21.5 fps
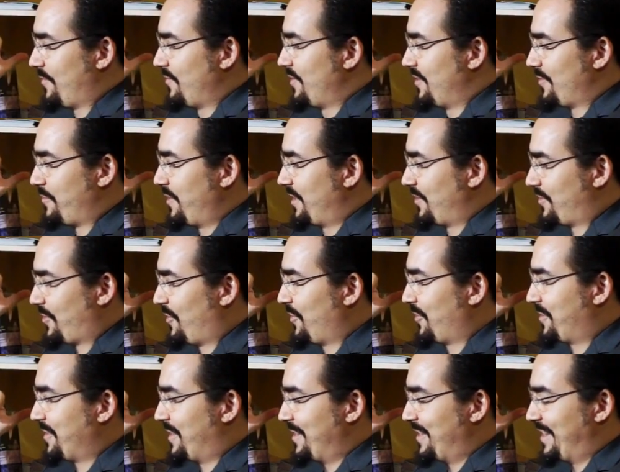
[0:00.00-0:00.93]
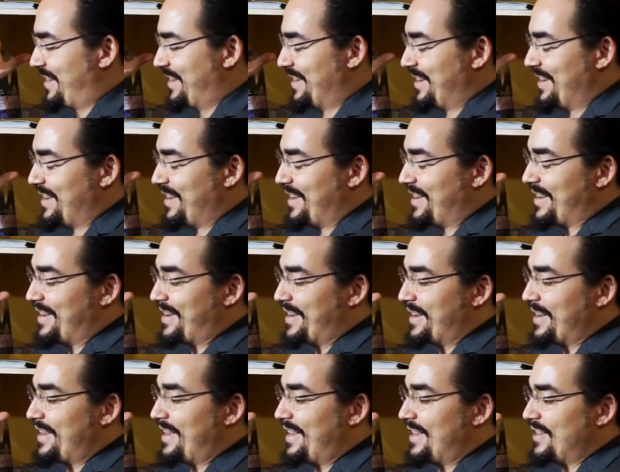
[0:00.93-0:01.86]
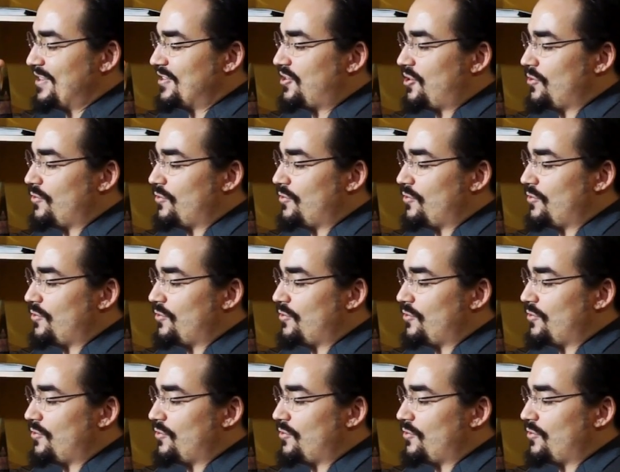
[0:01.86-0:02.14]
giving a big talk on it, is